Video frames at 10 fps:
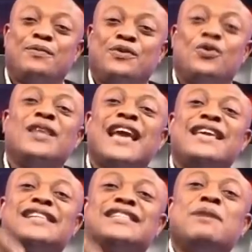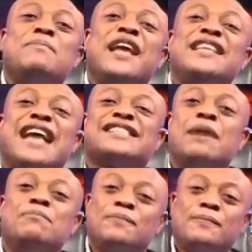20 years, baby,
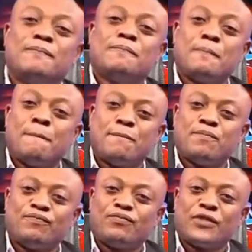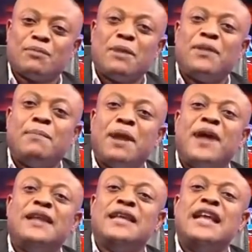Nsem,
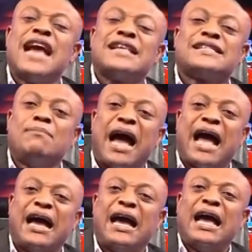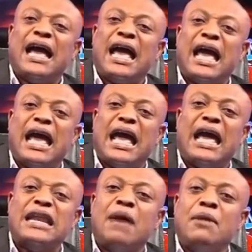baby, Nsem,
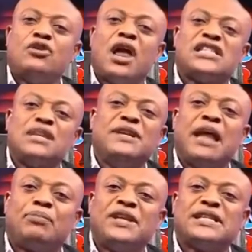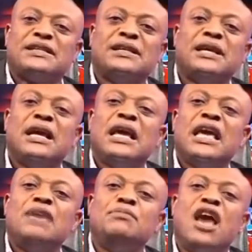let's leave the prison.
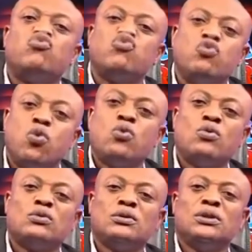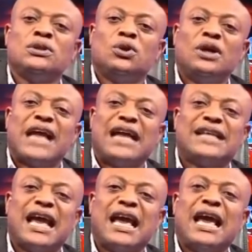It be a woo. What I
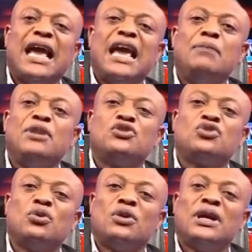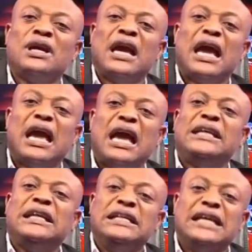say, it be so, it
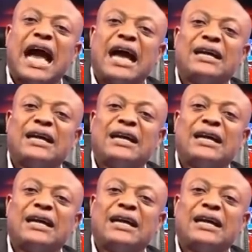be here,